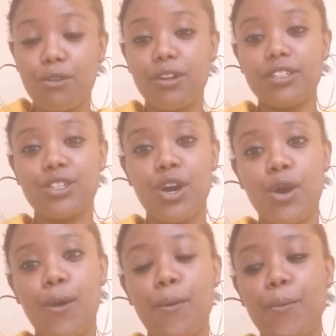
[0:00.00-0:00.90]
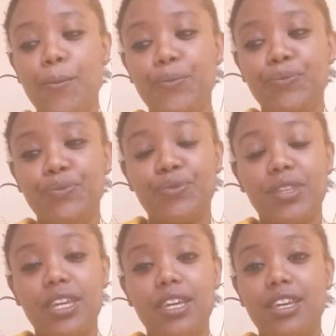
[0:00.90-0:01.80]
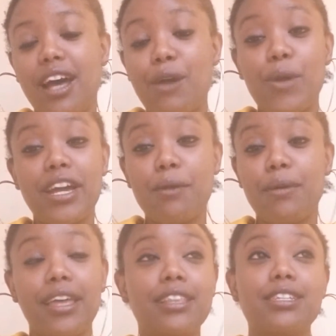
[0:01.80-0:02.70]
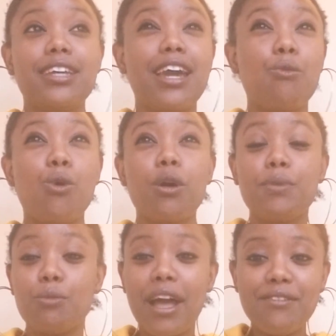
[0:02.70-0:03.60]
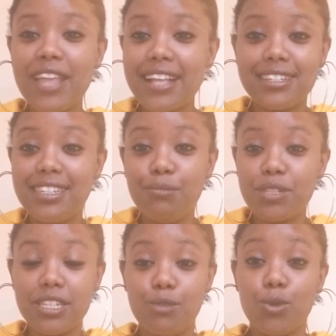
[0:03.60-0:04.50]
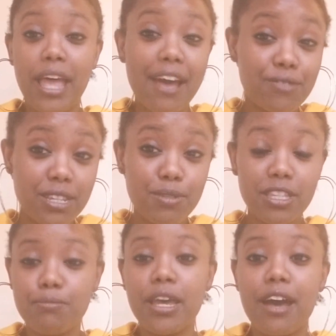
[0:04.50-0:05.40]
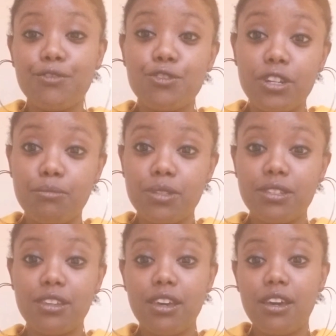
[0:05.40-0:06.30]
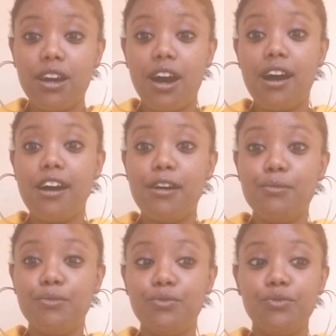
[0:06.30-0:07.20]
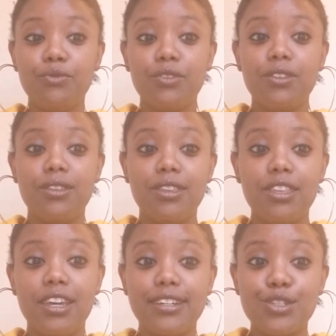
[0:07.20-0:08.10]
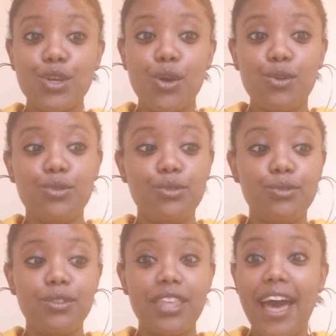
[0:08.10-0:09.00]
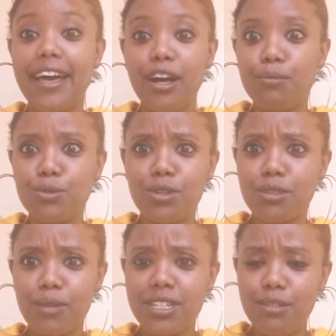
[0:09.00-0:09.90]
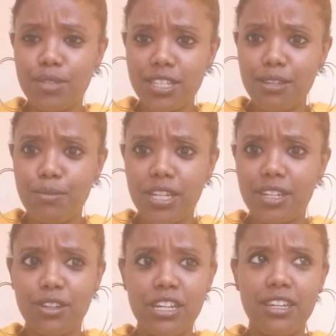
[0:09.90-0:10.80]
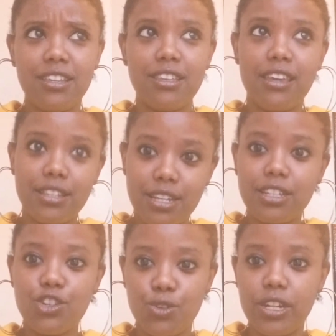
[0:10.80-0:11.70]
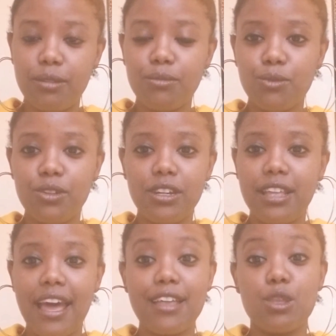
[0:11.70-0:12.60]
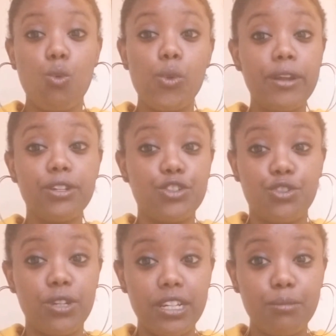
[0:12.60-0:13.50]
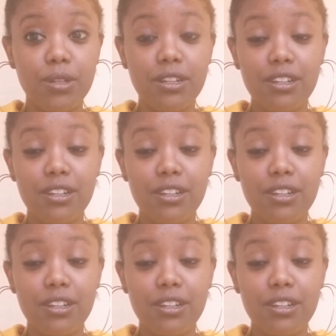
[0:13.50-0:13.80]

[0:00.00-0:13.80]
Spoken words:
So I wake up, like today I woke up and I even had a deep sleep. When I have deep sleeps, I have dreams. And so that helped with my deep sleeping. And yes, I did dream. And I had the weirdest dream.